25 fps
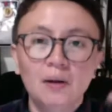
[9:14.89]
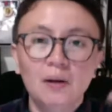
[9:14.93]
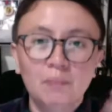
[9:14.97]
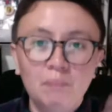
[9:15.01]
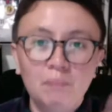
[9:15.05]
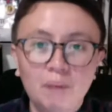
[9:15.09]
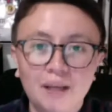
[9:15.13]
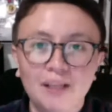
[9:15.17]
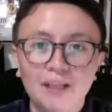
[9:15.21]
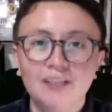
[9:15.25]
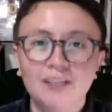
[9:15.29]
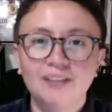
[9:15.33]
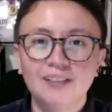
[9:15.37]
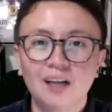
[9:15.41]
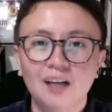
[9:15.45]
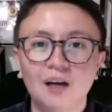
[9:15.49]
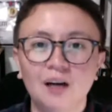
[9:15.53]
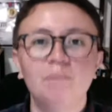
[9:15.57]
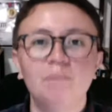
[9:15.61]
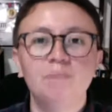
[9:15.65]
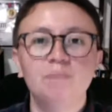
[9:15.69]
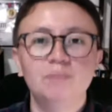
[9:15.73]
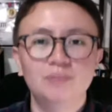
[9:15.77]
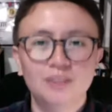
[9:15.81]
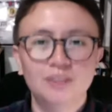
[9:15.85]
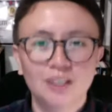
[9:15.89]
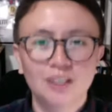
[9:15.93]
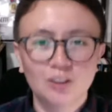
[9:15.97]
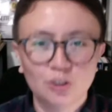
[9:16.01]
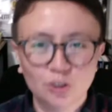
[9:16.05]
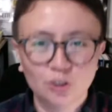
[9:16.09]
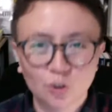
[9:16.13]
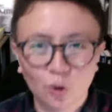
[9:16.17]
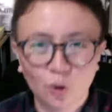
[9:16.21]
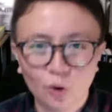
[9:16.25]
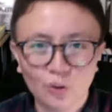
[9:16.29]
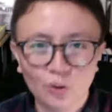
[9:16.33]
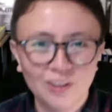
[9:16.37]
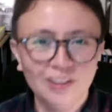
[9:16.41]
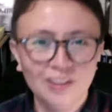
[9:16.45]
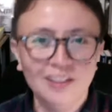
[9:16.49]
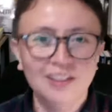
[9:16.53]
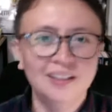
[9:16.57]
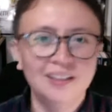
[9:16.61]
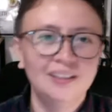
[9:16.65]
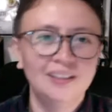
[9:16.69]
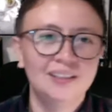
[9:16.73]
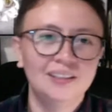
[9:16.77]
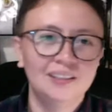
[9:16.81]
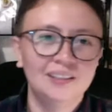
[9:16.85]
build up the soul.
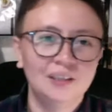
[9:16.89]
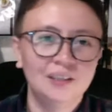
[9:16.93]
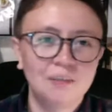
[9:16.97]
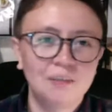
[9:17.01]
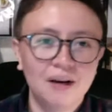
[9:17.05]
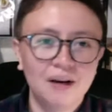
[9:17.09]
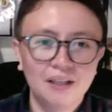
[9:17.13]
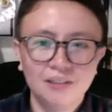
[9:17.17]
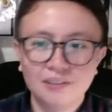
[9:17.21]
Diba?